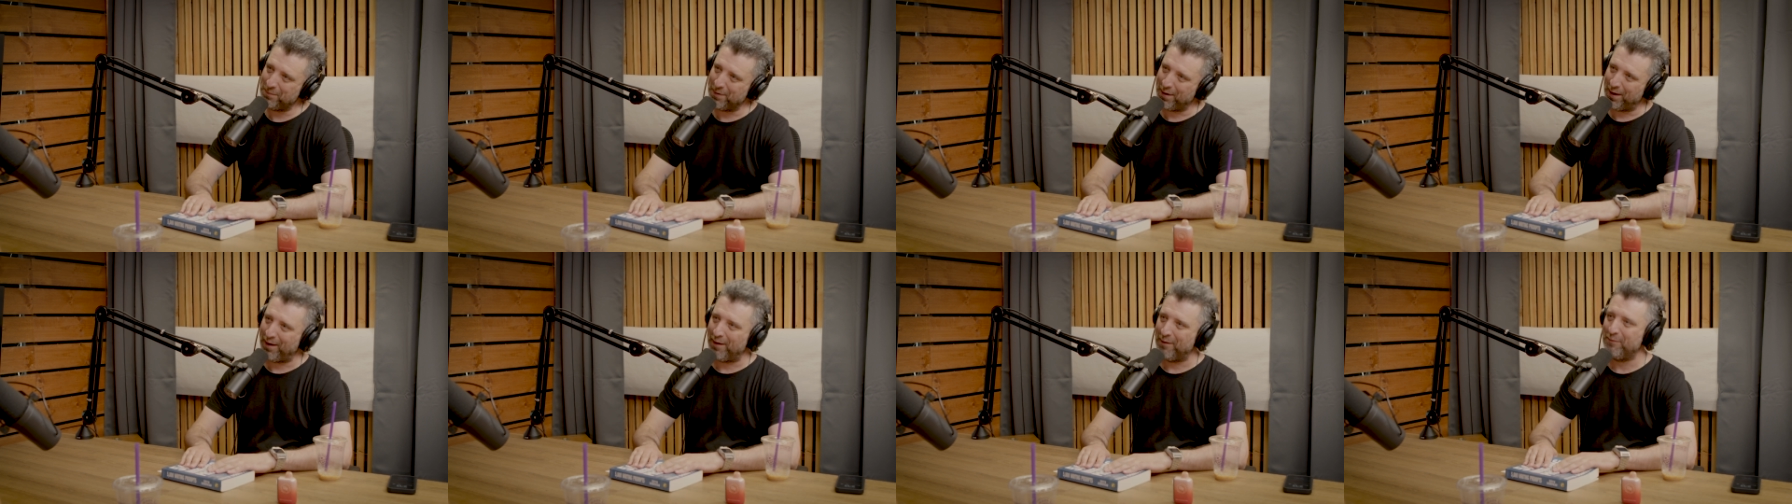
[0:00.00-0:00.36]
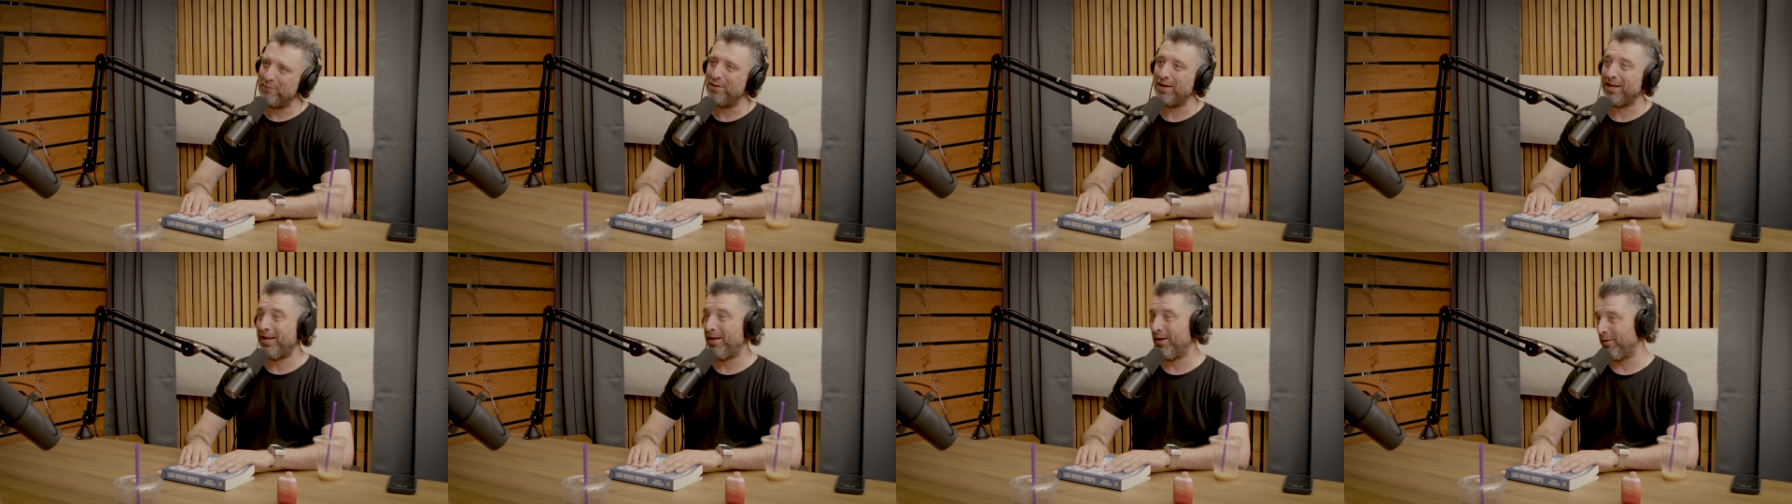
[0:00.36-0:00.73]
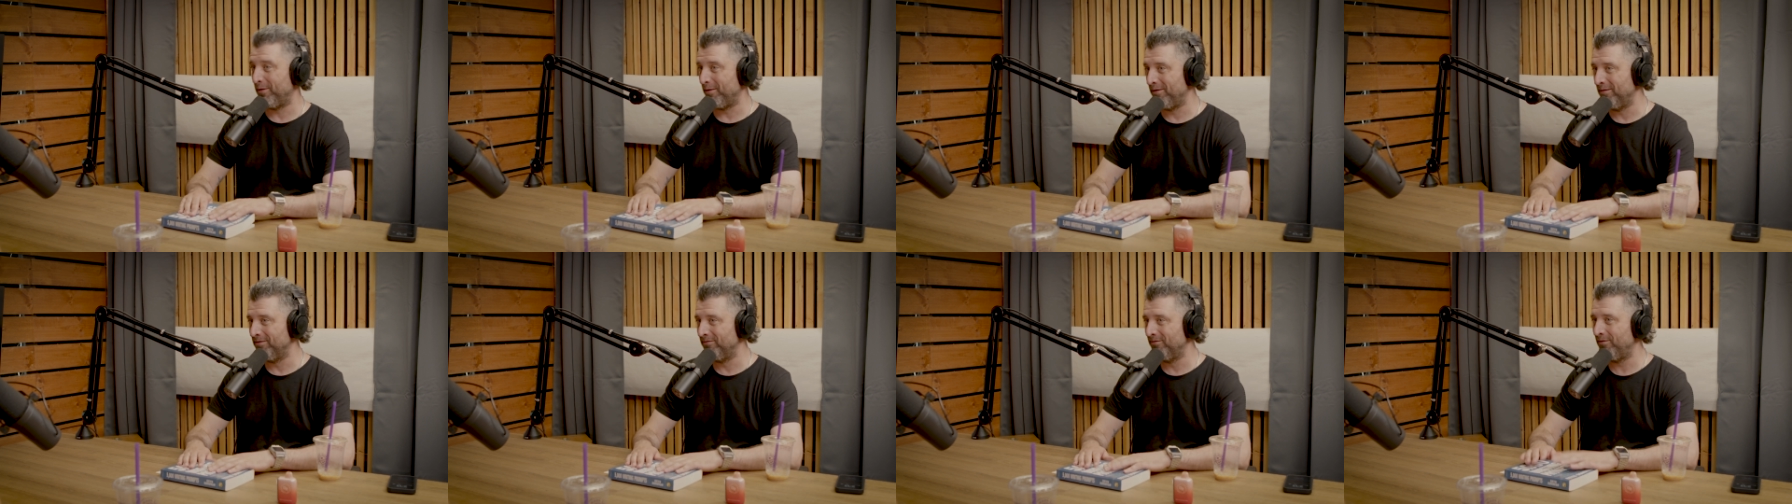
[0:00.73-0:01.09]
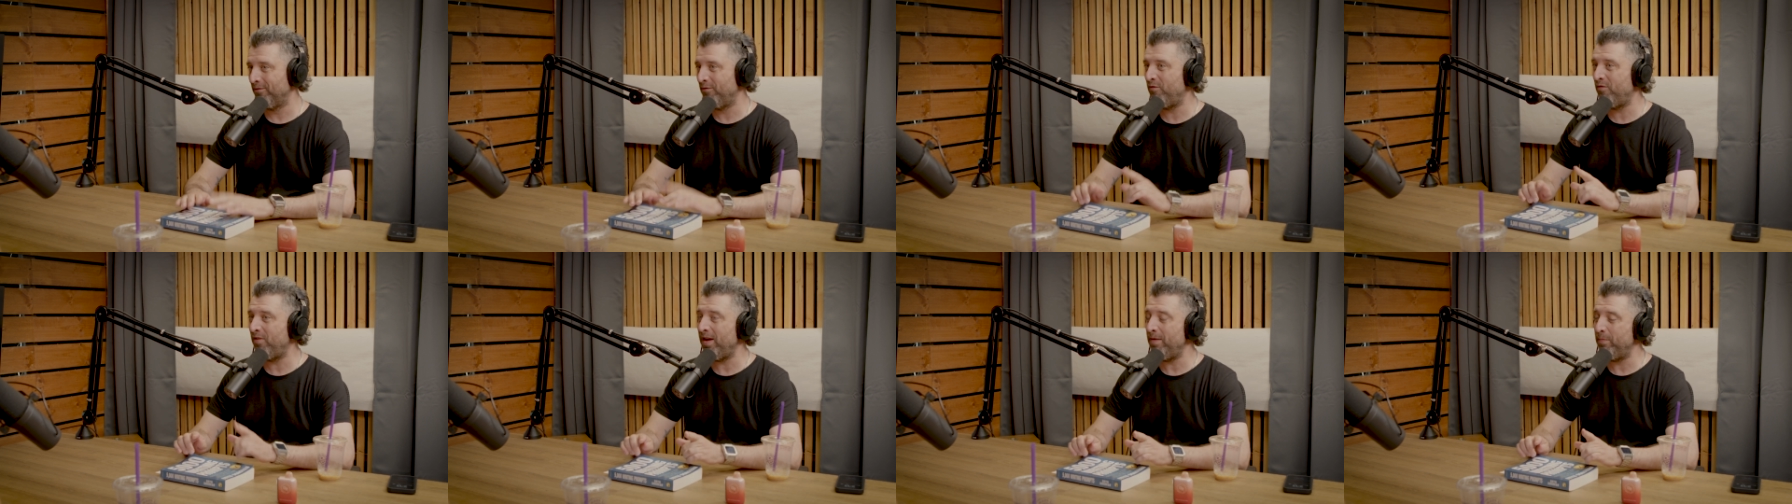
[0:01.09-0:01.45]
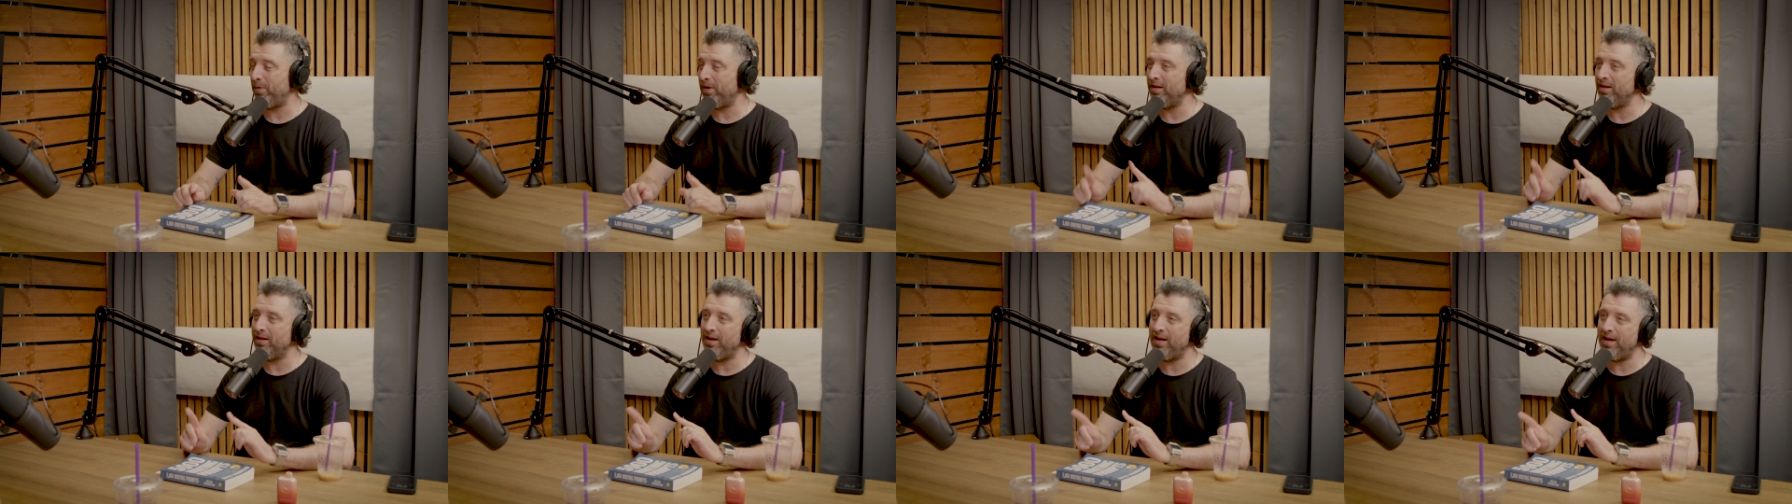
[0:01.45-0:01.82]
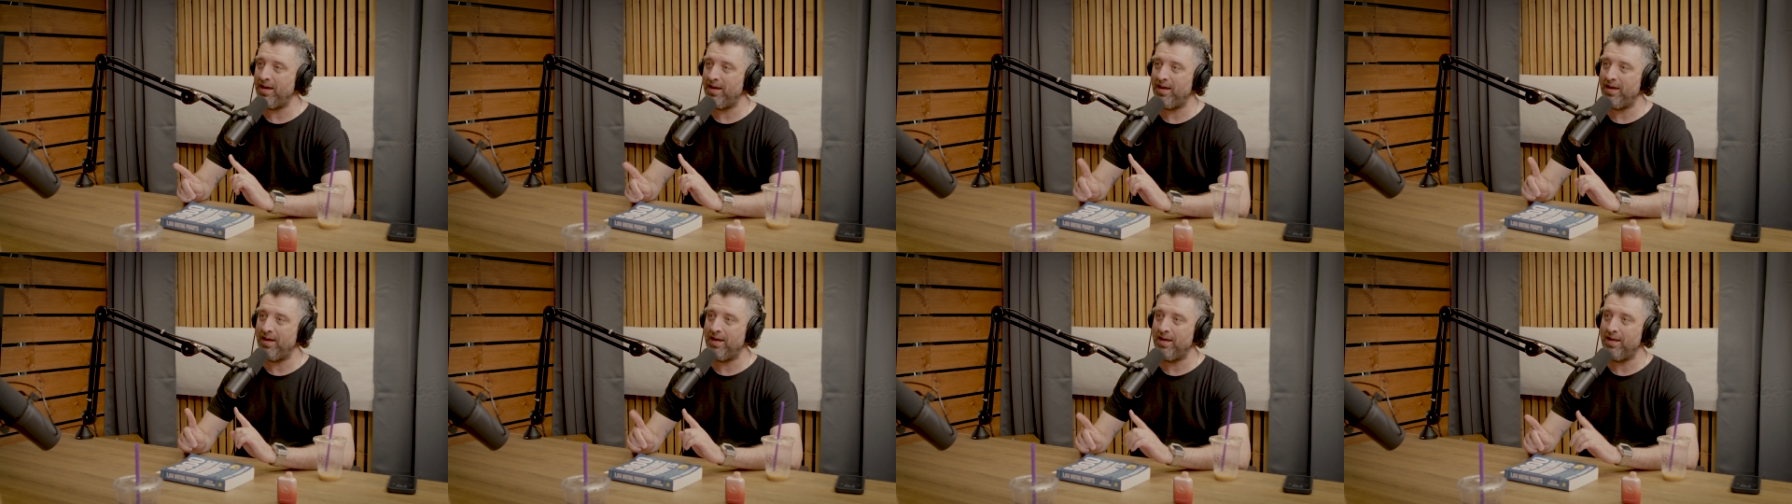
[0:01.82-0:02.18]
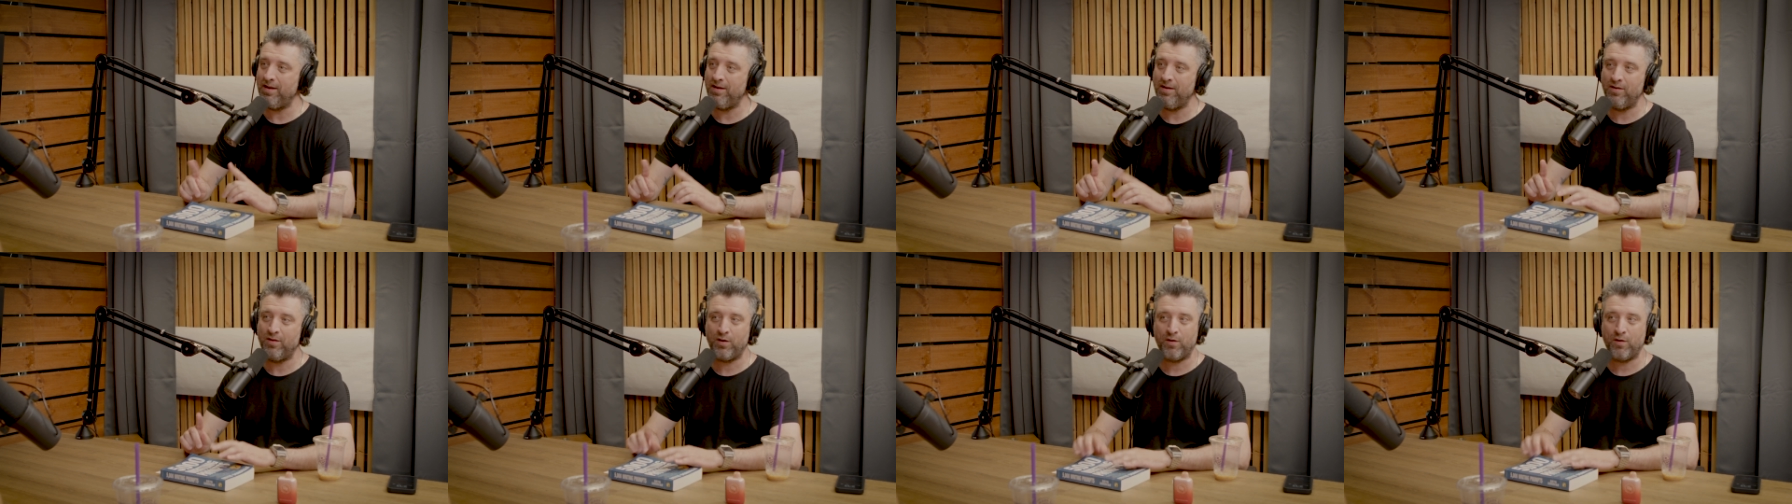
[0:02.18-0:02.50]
of the killer vaping in the